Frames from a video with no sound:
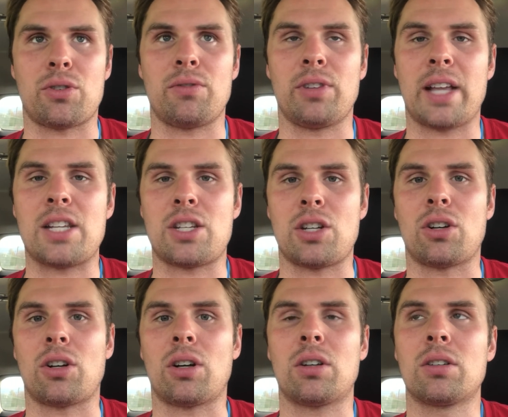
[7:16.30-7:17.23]

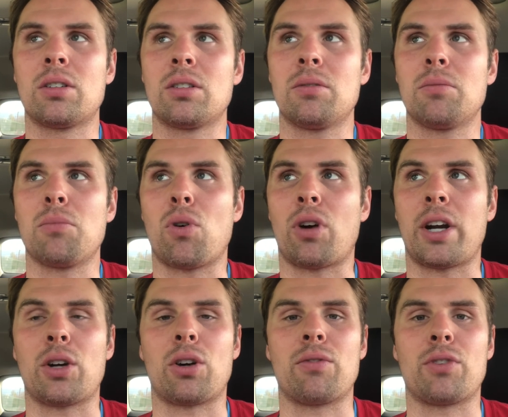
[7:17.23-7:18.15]
lazier, more
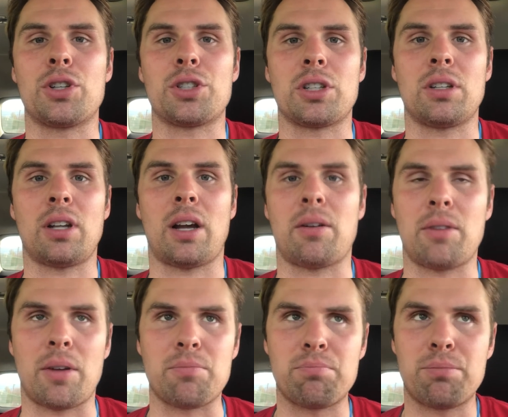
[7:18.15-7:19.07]
inert version
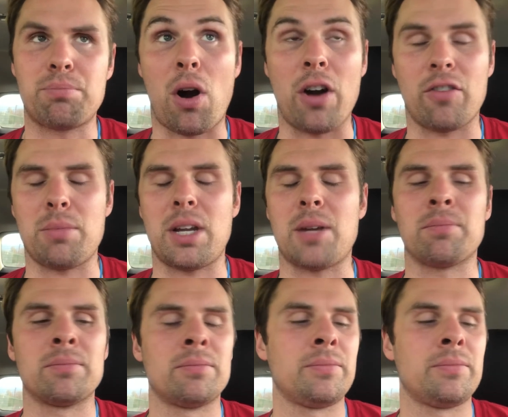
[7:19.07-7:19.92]
part of me